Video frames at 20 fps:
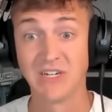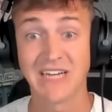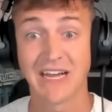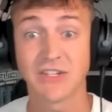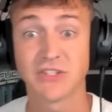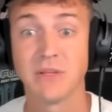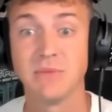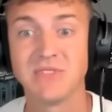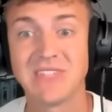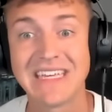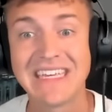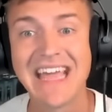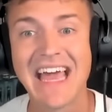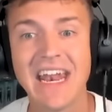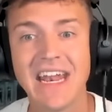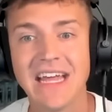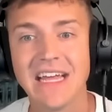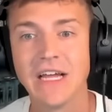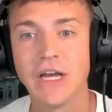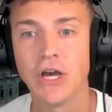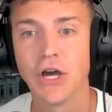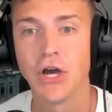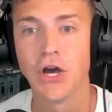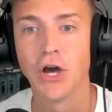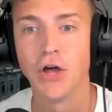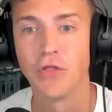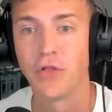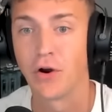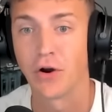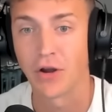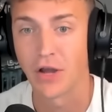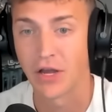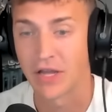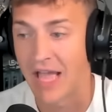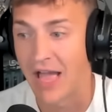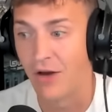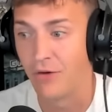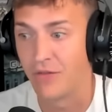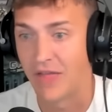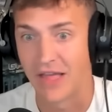Reach out to them to get their
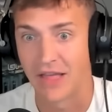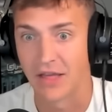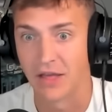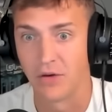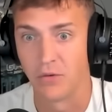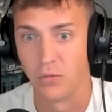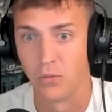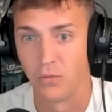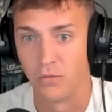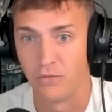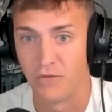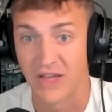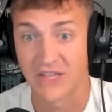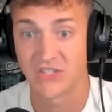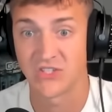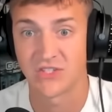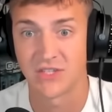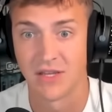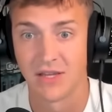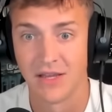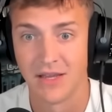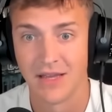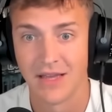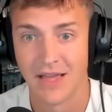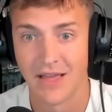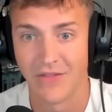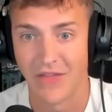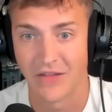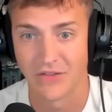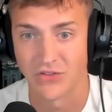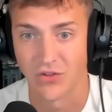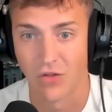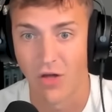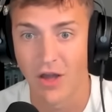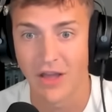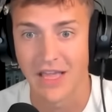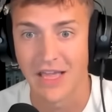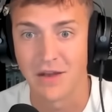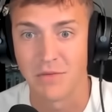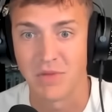account like fixed and like to
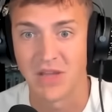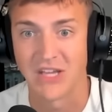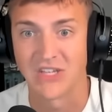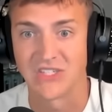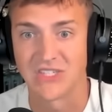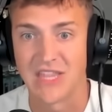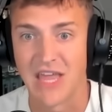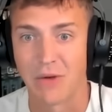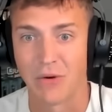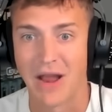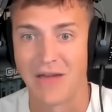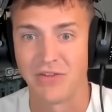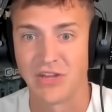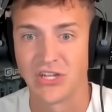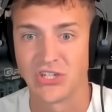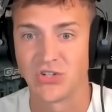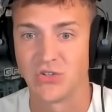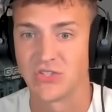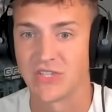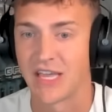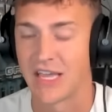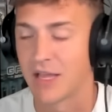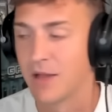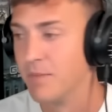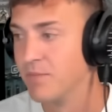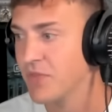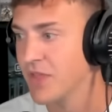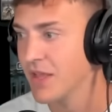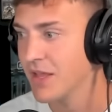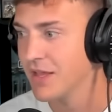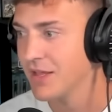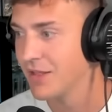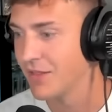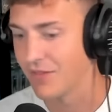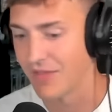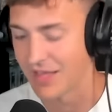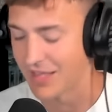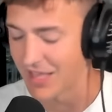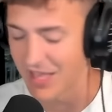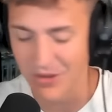log in because they were having issues. Like
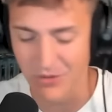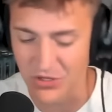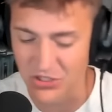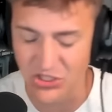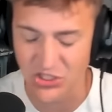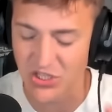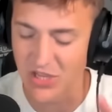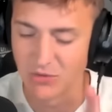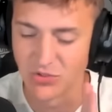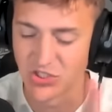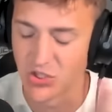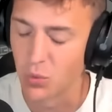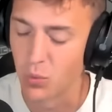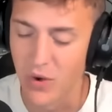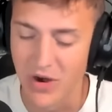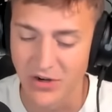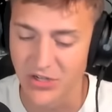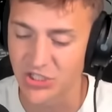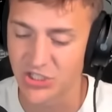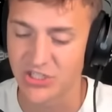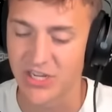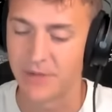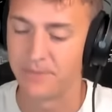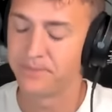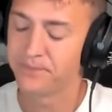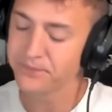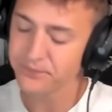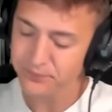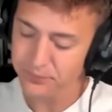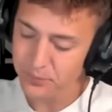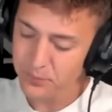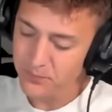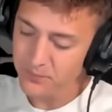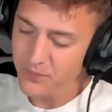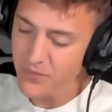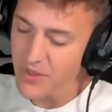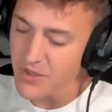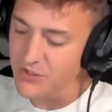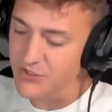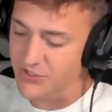it was the weirdest shit.
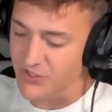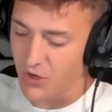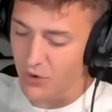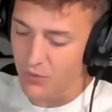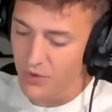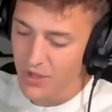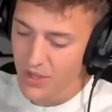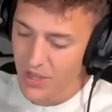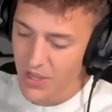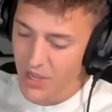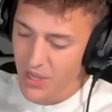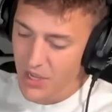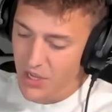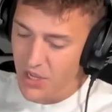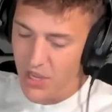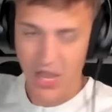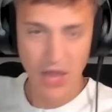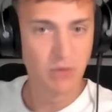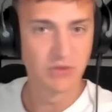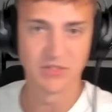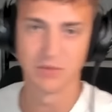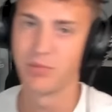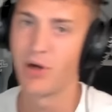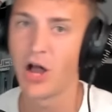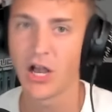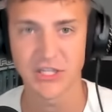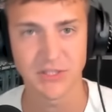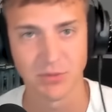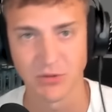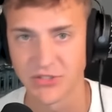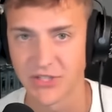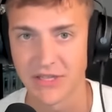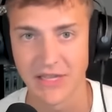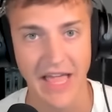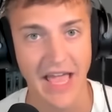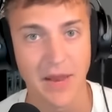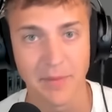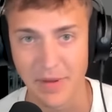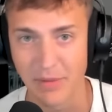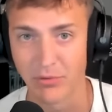So it was impossible to
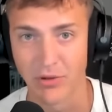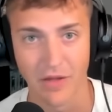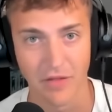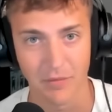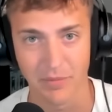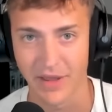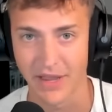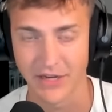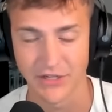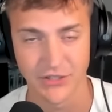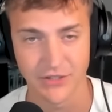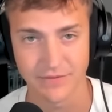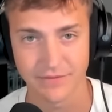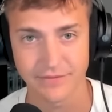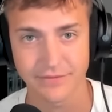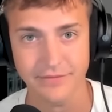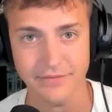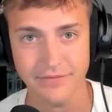land people on the page.